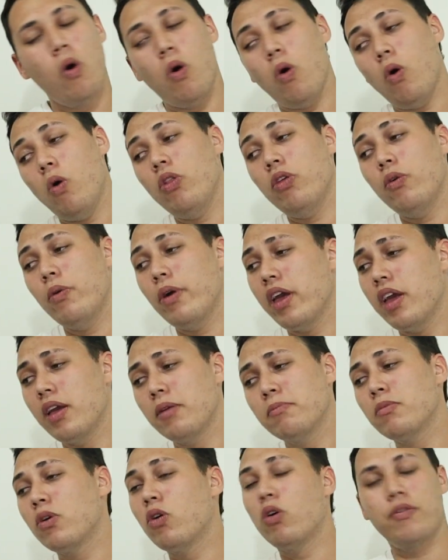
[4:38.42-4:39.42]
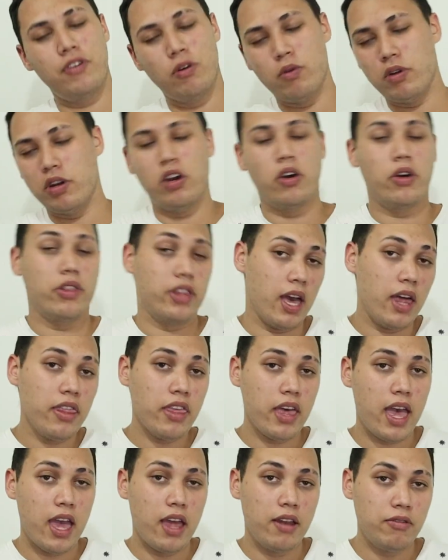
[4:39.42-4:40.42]
all the way, or if you want to go on the
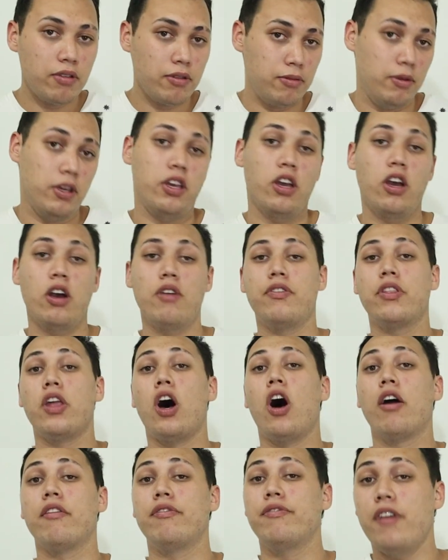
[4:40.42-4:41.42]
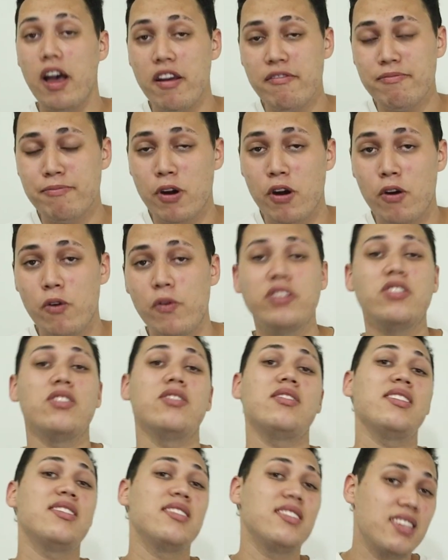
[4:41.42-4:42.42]
other end, you can go for the R5 Pro, which
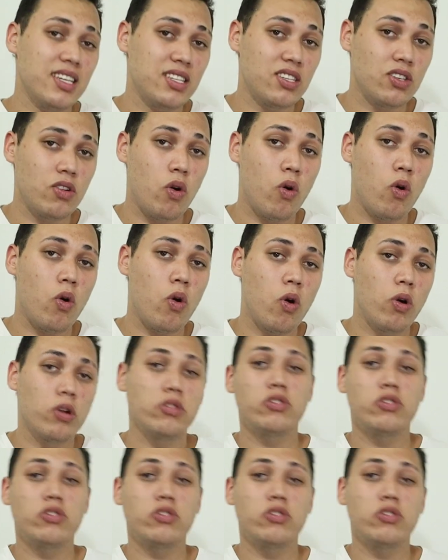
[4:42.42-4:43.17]
is a 6-core